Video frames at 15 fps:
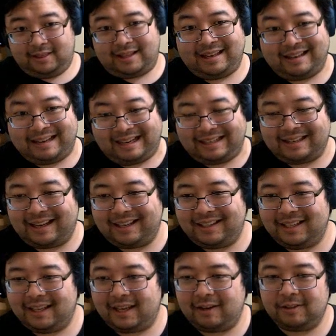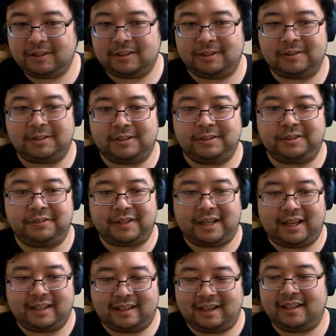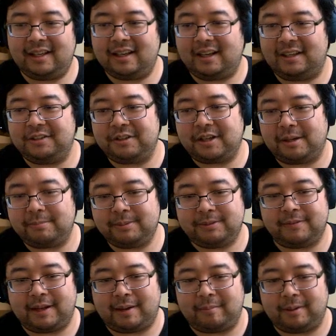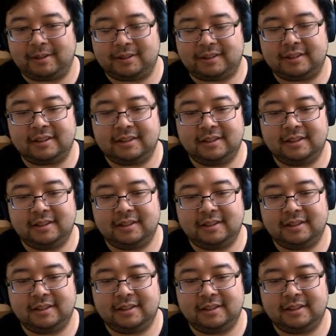That 990 count shows you've had 99 drops of that monster.